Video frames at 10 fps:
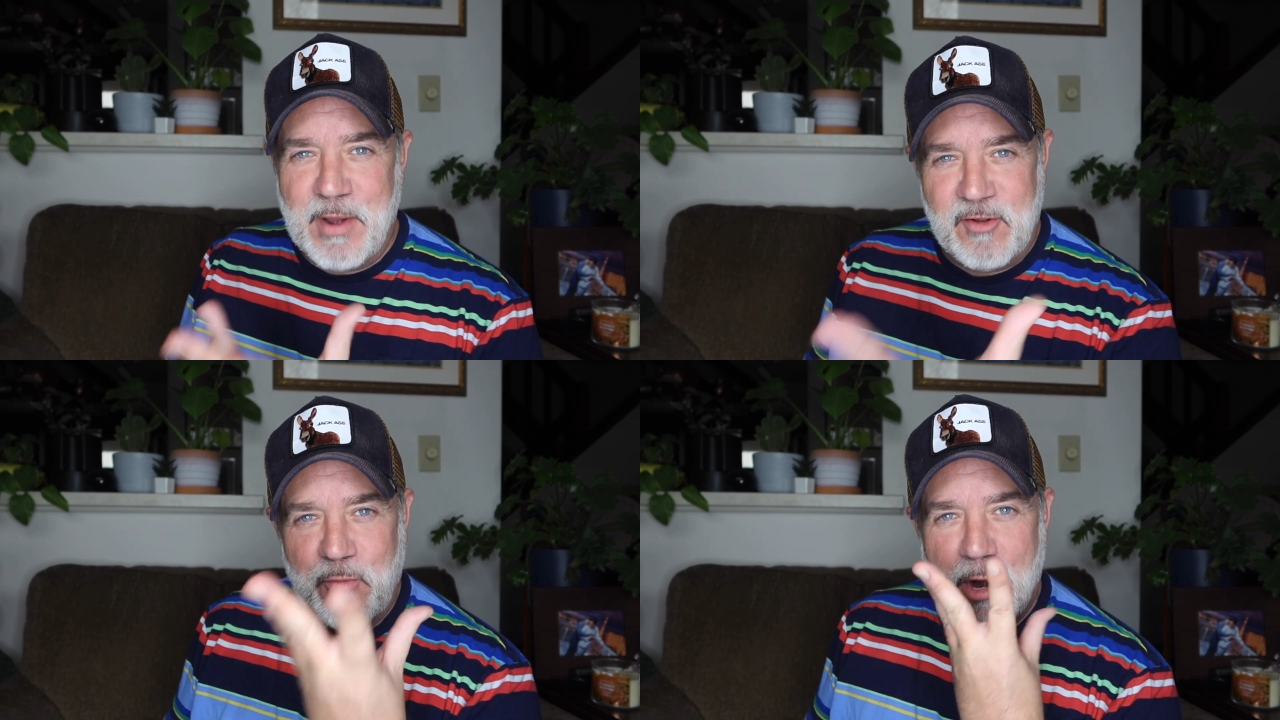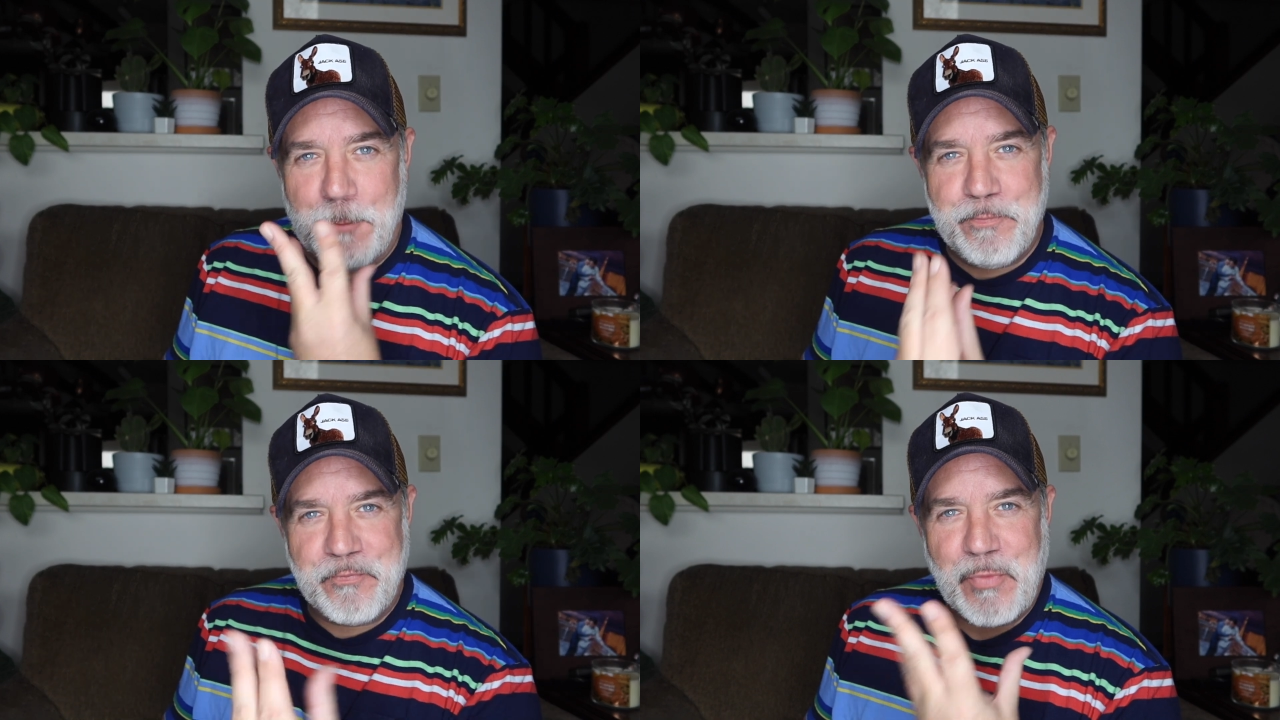buds when
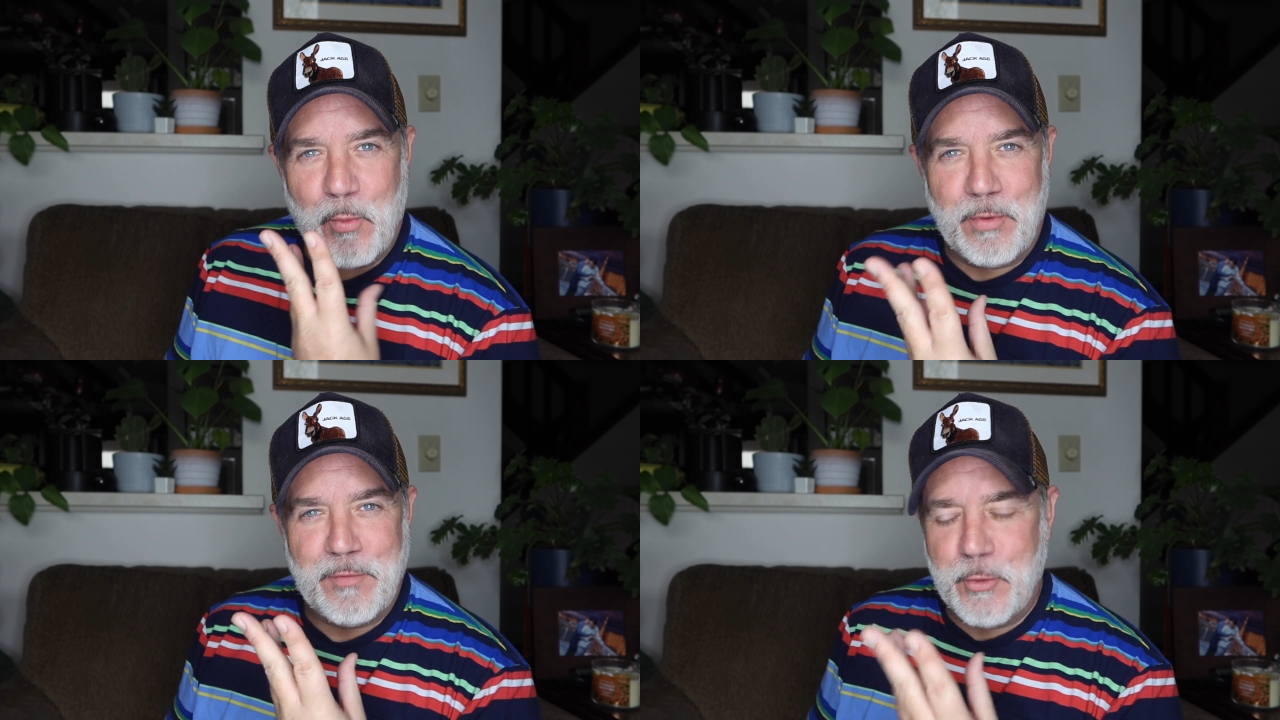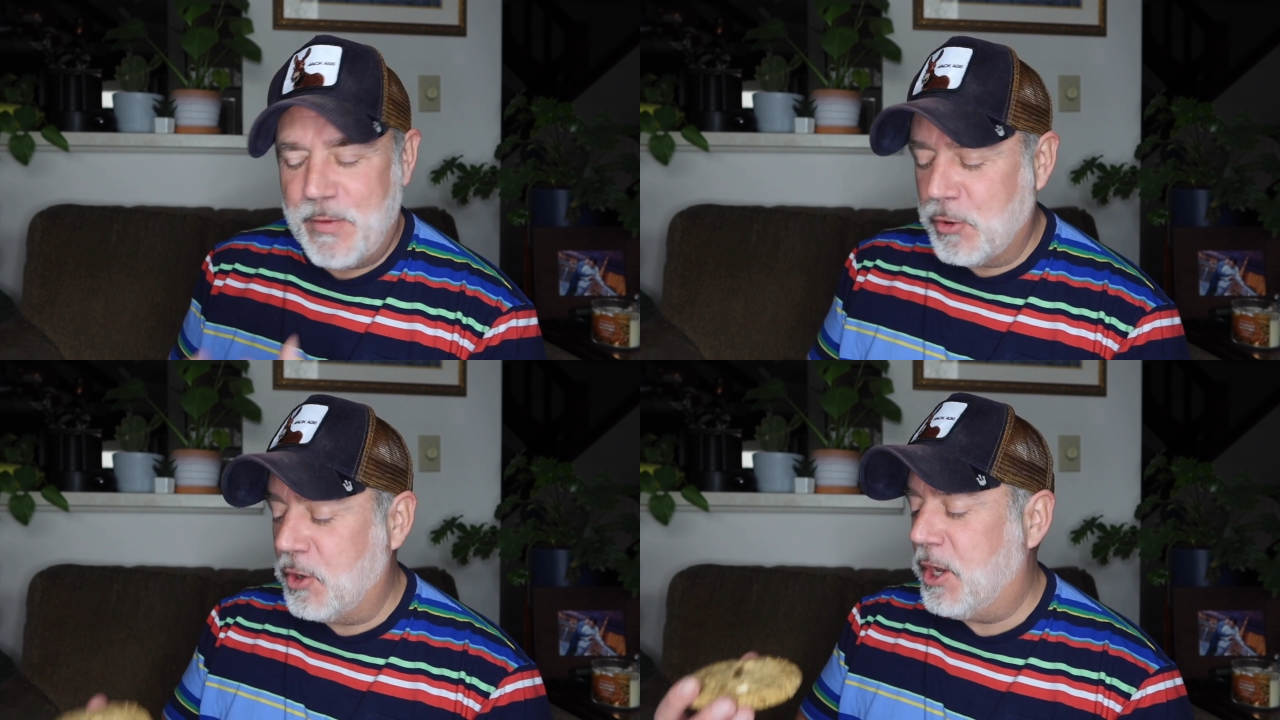I'm reviewing
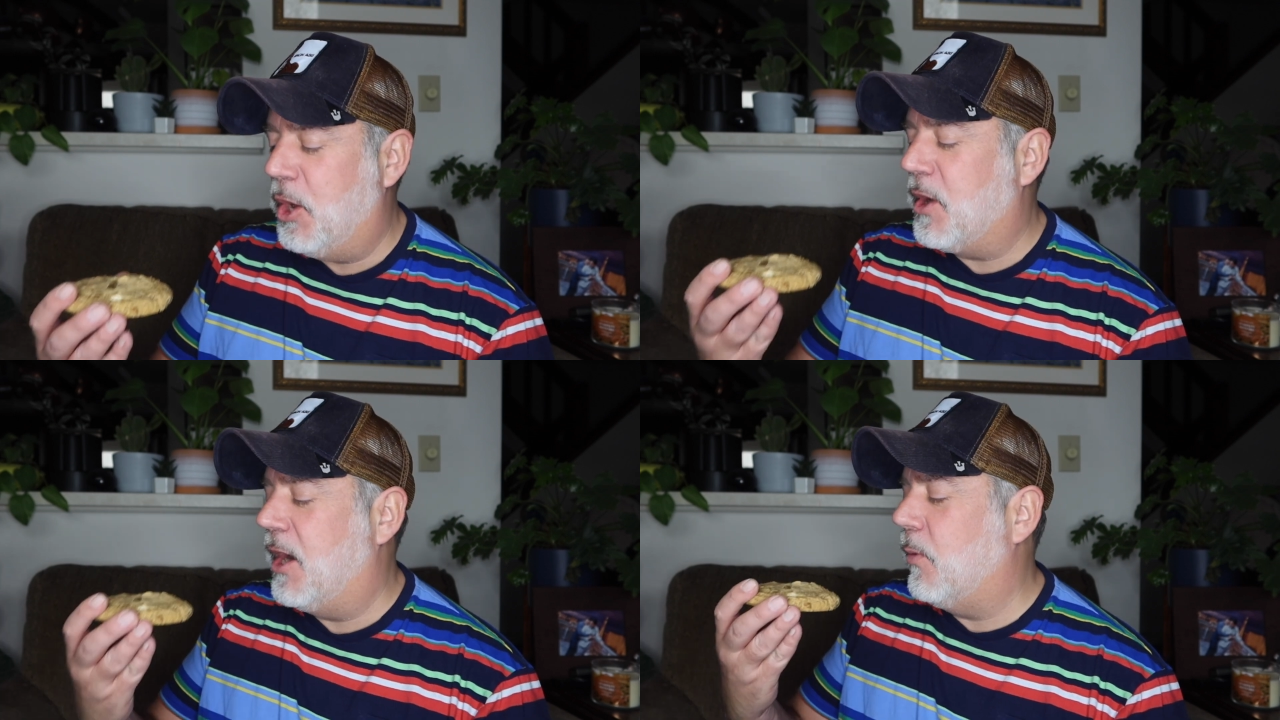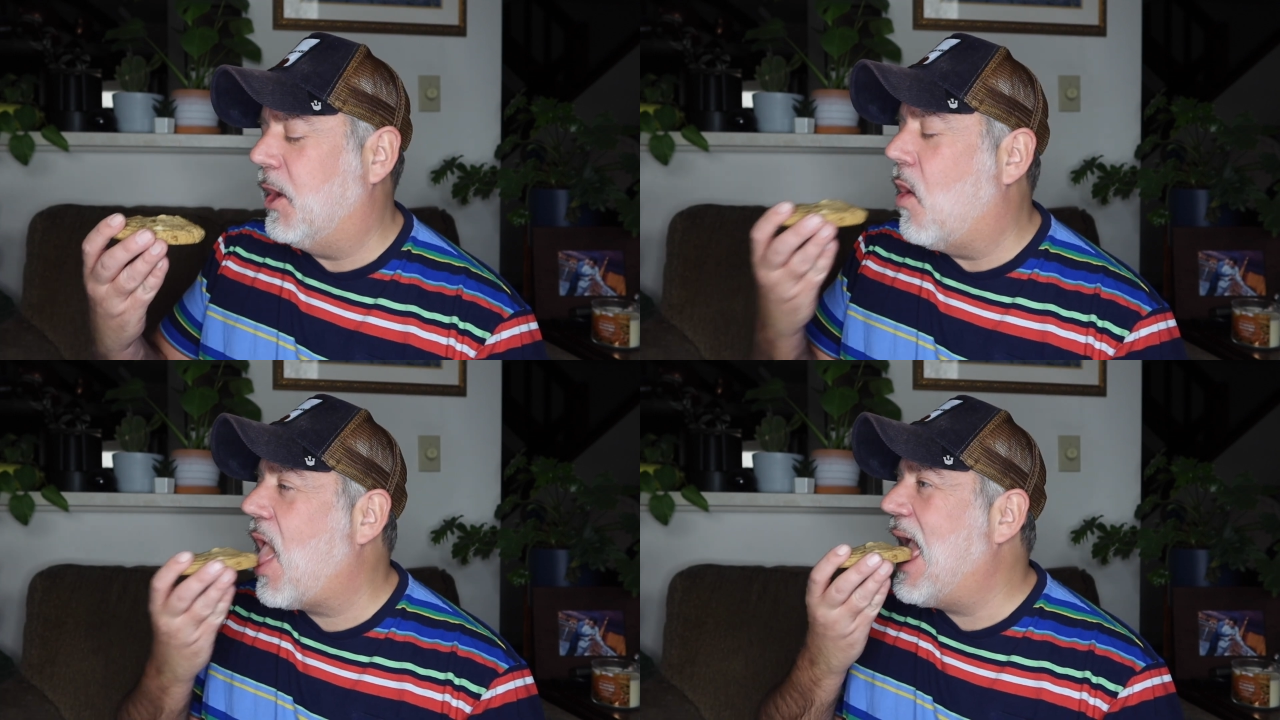the cookie. Okay, here we go.